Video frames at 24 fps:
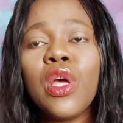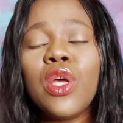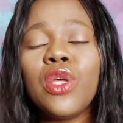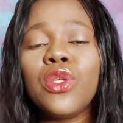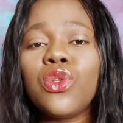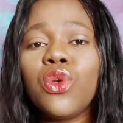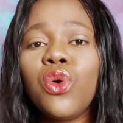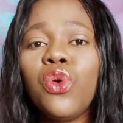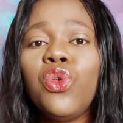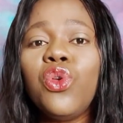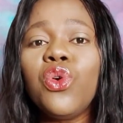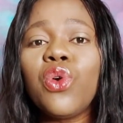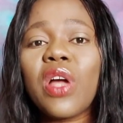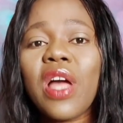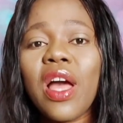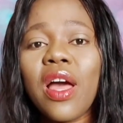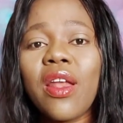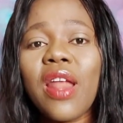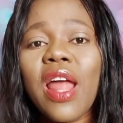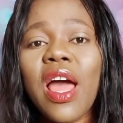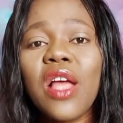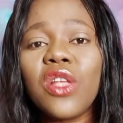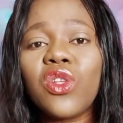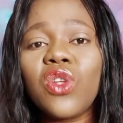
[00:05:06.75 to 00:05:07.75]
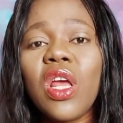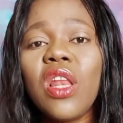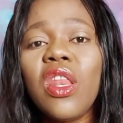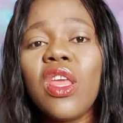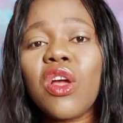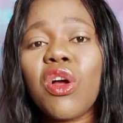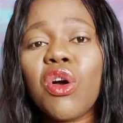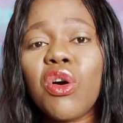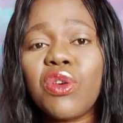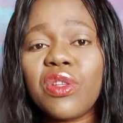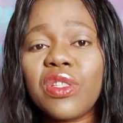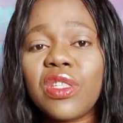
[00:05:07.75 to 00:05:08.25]
So you can
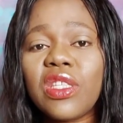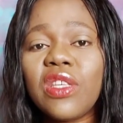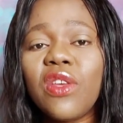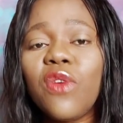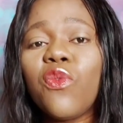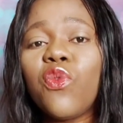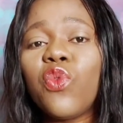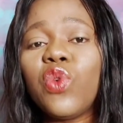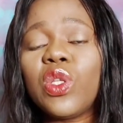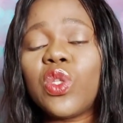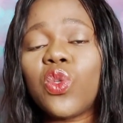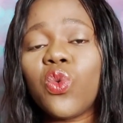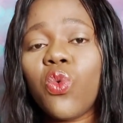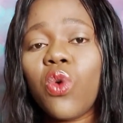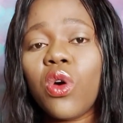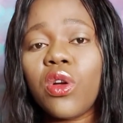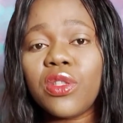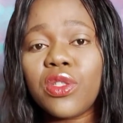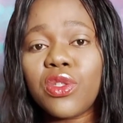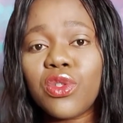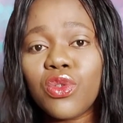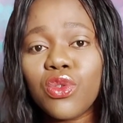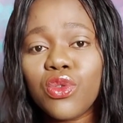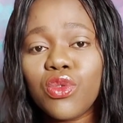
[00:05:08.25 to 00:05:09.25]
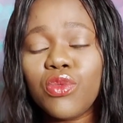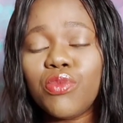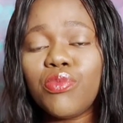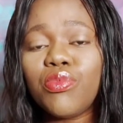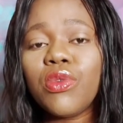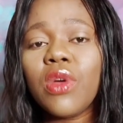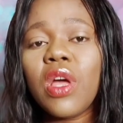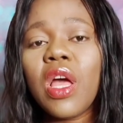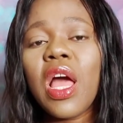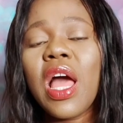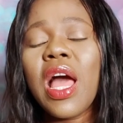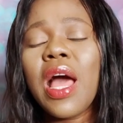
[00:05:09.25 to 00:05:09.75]
actually conceive with one
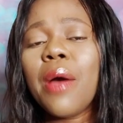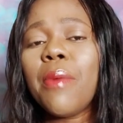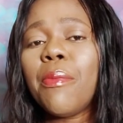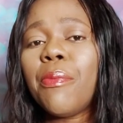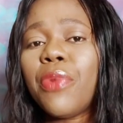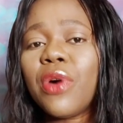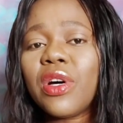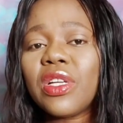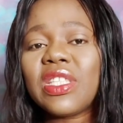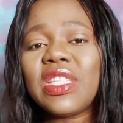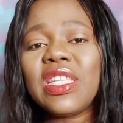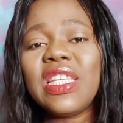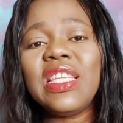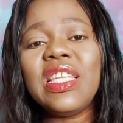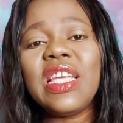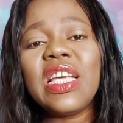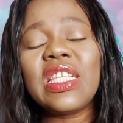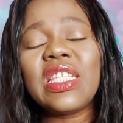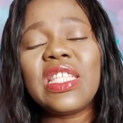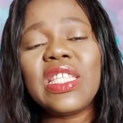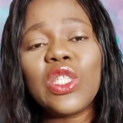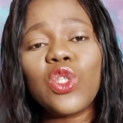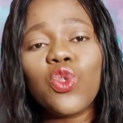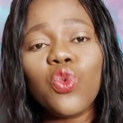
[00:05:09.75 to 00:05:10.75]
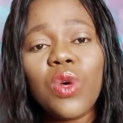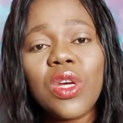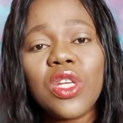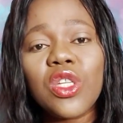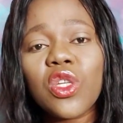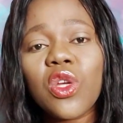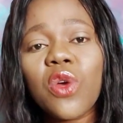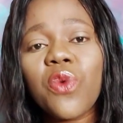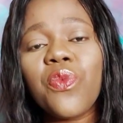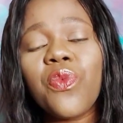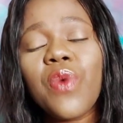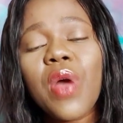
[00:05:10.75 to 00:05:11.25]
tube, but in a
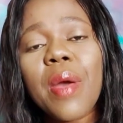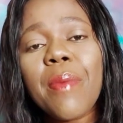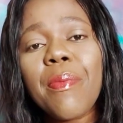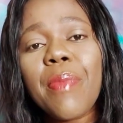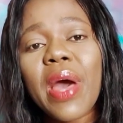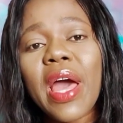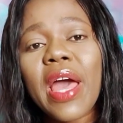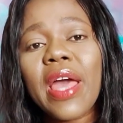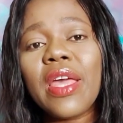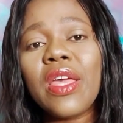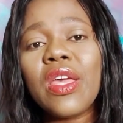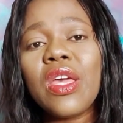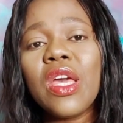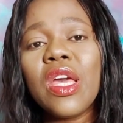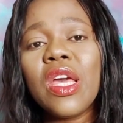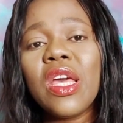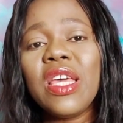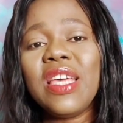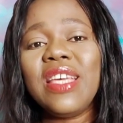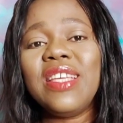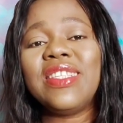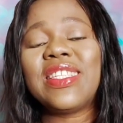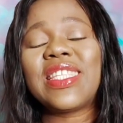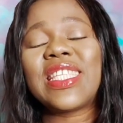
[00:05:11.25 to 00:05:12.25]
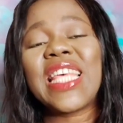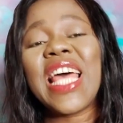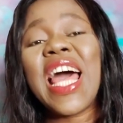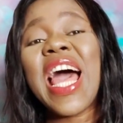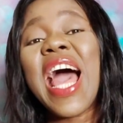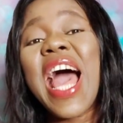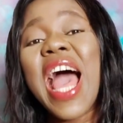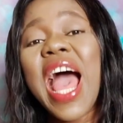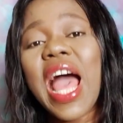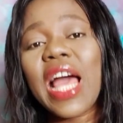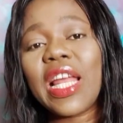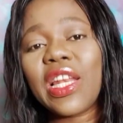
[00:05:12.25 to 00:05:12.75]
situation whereby it's
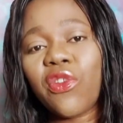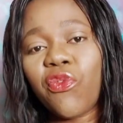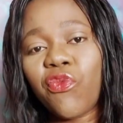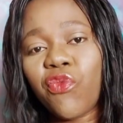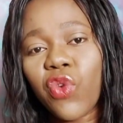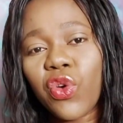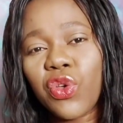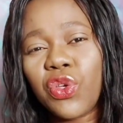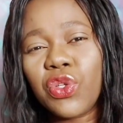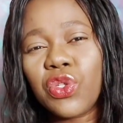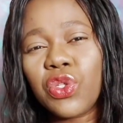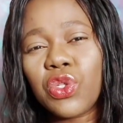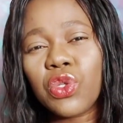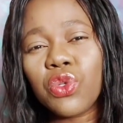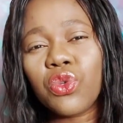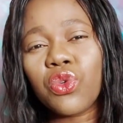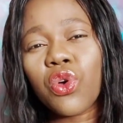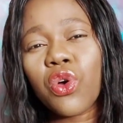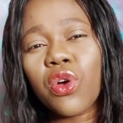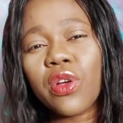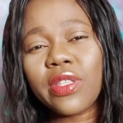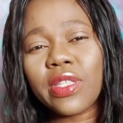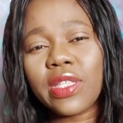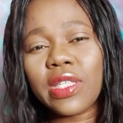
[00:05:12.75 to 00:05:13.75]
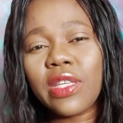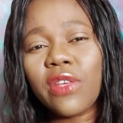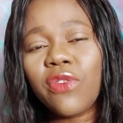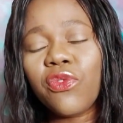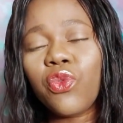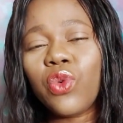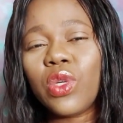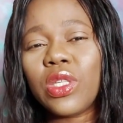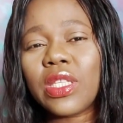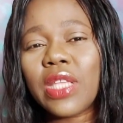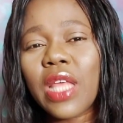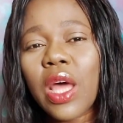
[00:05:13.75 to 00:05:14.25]
hard for you to
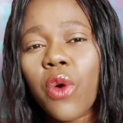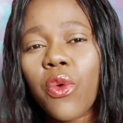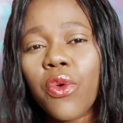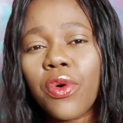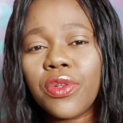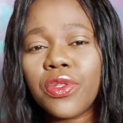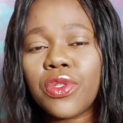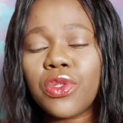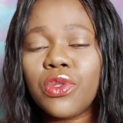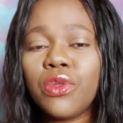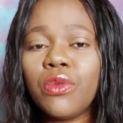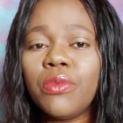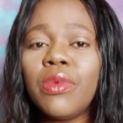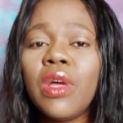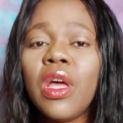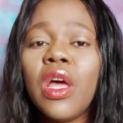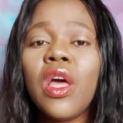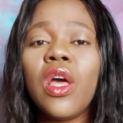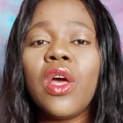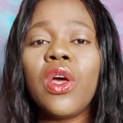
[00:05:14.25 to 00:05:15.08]
conceive with that one tube,